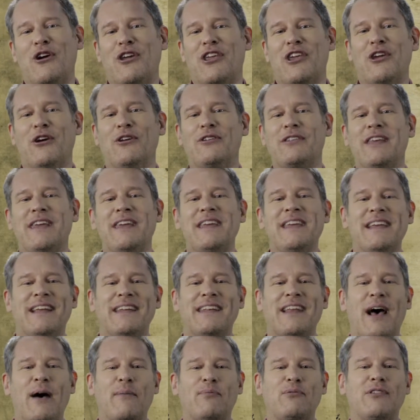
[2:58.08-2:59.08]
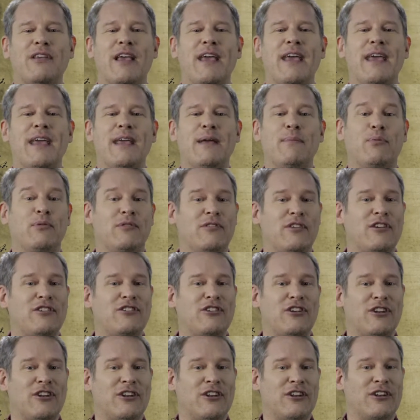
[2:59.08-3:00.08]
Don Quixote, he adopts a
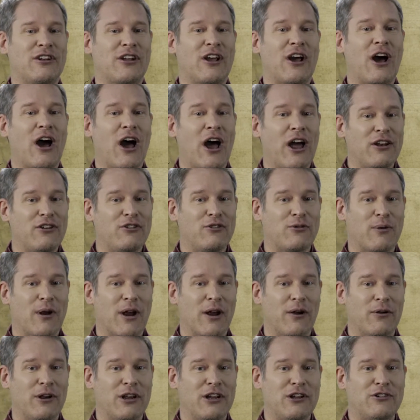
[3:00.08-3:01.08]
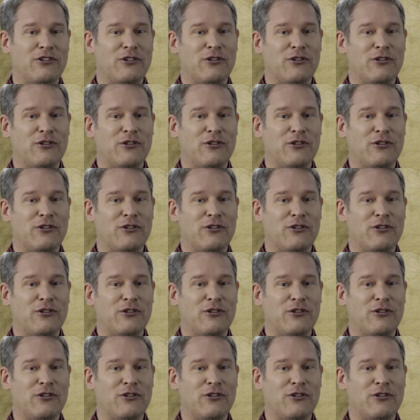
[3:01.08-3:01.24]
position contrary